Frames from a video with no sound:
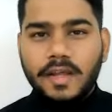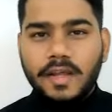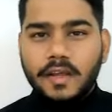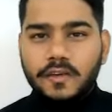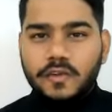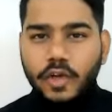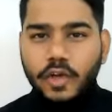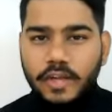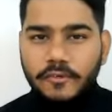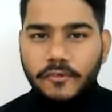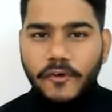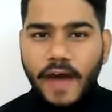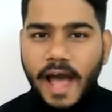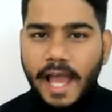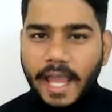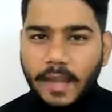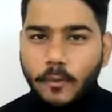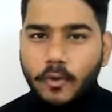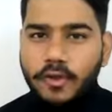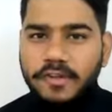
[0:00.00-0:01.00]
So if
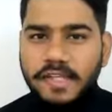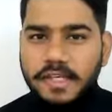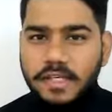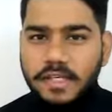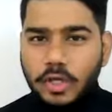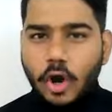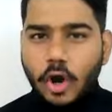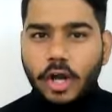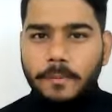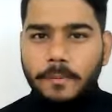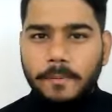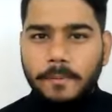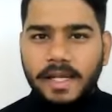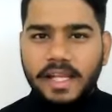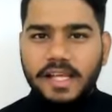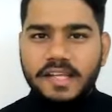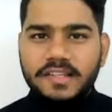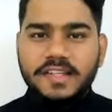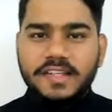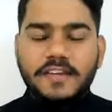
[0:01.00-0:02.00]
I was in your
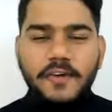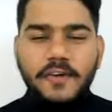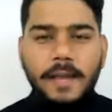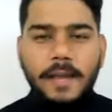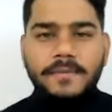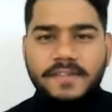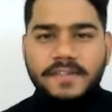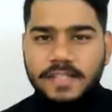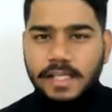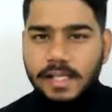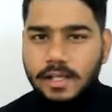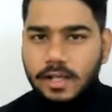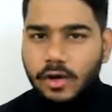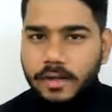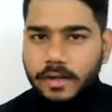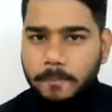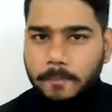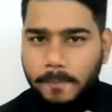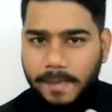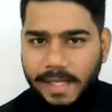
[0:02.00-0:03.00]
place, if I'm still
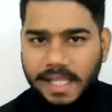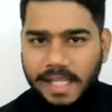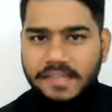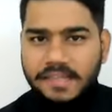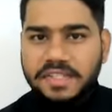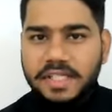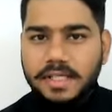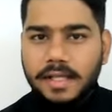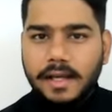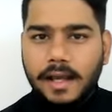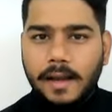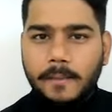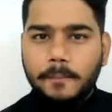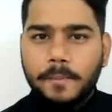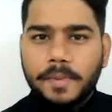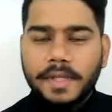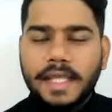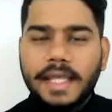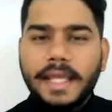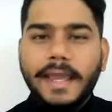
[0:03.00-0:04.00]
not placed in a
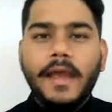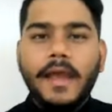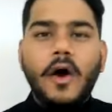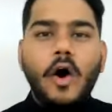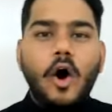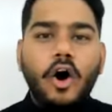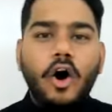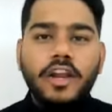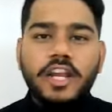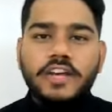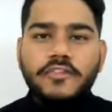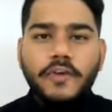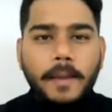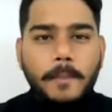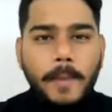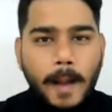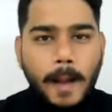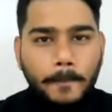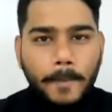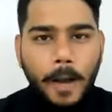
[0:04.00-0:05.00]
company, or if
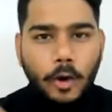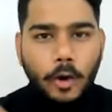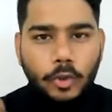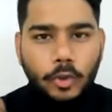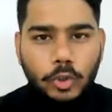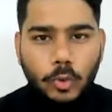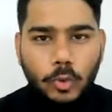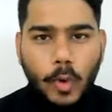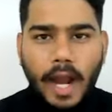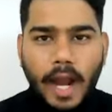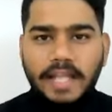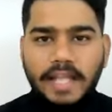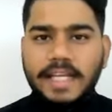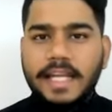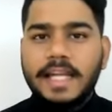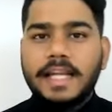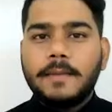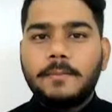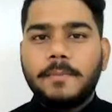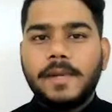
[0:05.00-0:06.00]
I'm about to
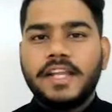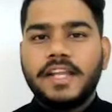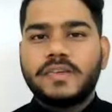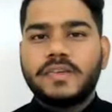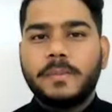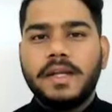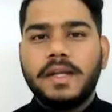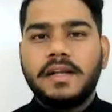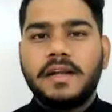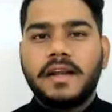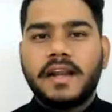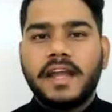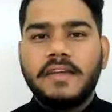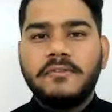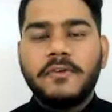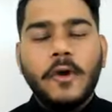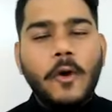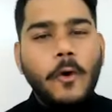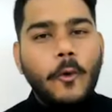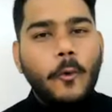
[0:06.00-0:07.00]
attend a placement drive,
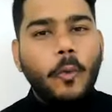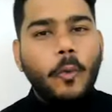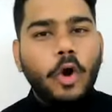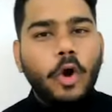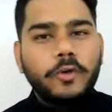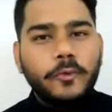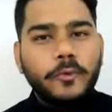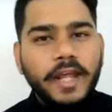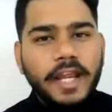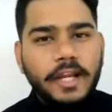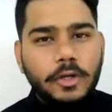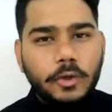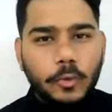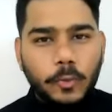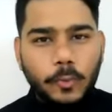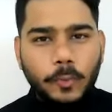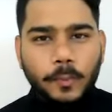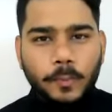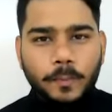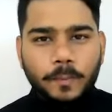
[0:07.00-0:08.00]
what would I
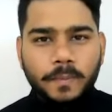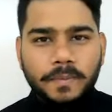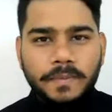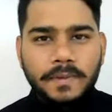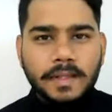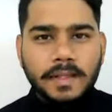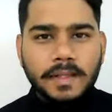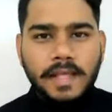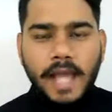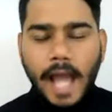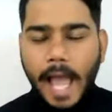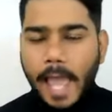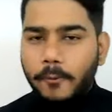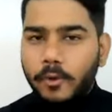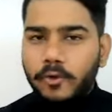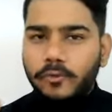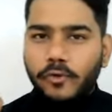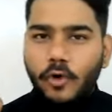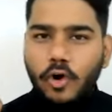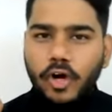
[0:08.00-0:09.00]
do? I
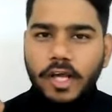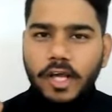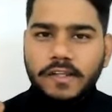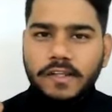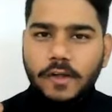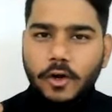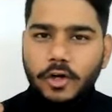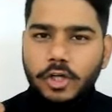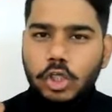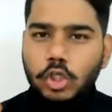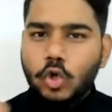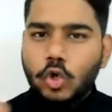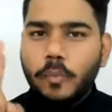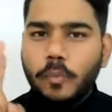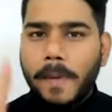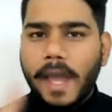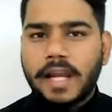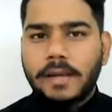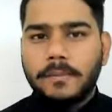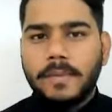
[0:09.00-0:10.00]
would focus on two
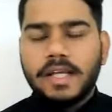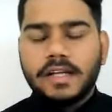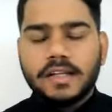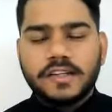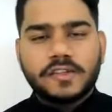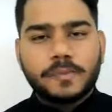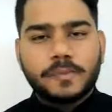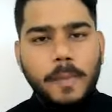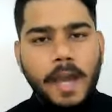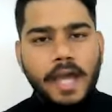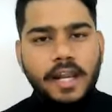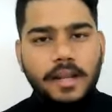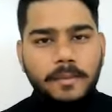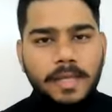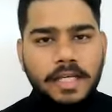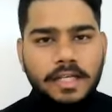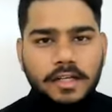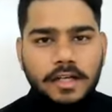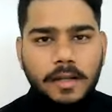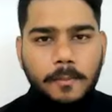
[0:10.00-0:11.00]
parameters.
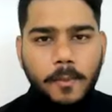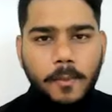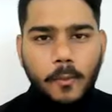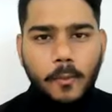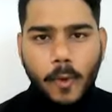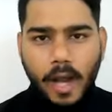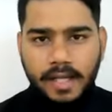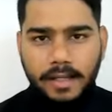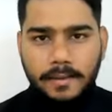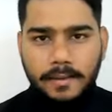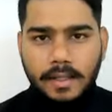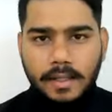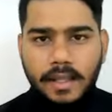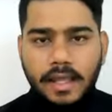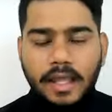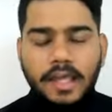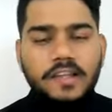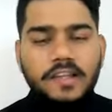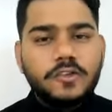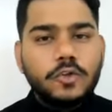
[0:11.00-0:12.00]
Parameter number one
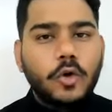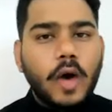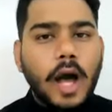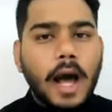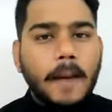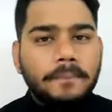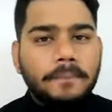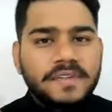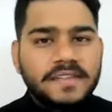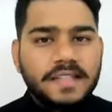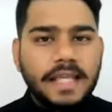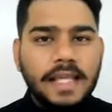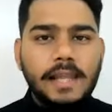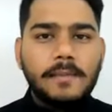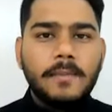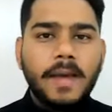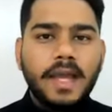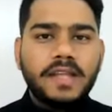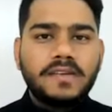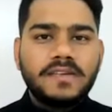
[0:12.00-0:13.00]
is to upskill
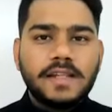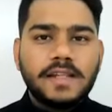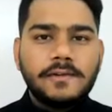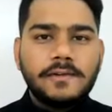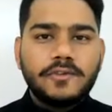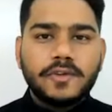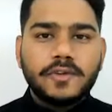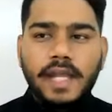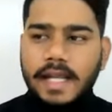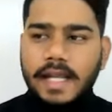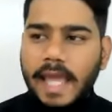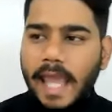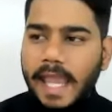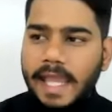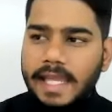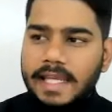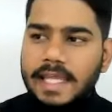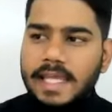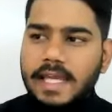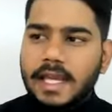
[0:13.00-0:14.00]
myself so that
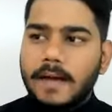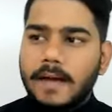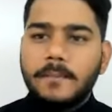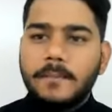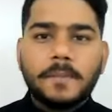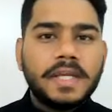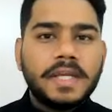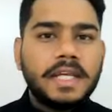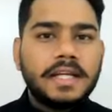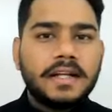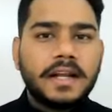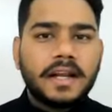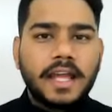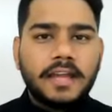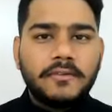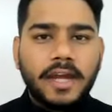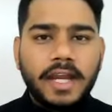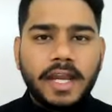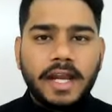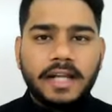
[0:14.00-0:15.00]
any company
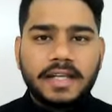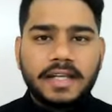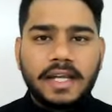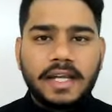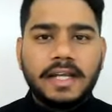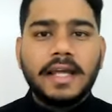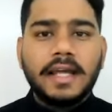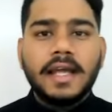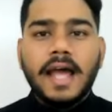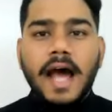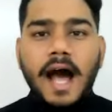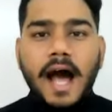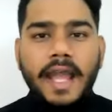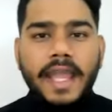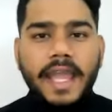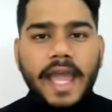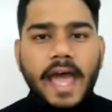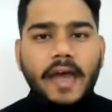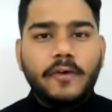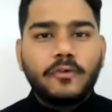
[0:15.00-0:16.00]
drive I attend, I
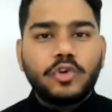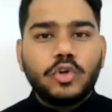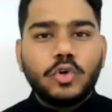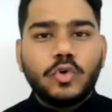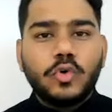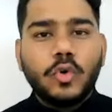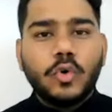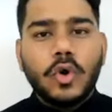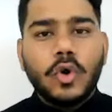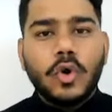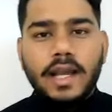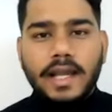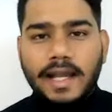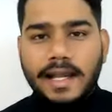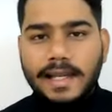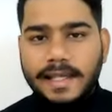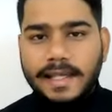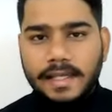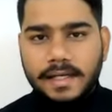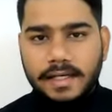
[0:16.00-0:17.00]
have to
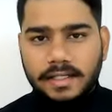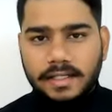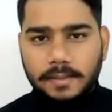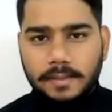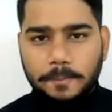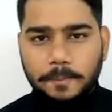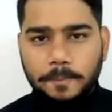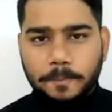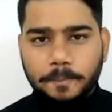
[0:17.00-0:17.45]
clear it.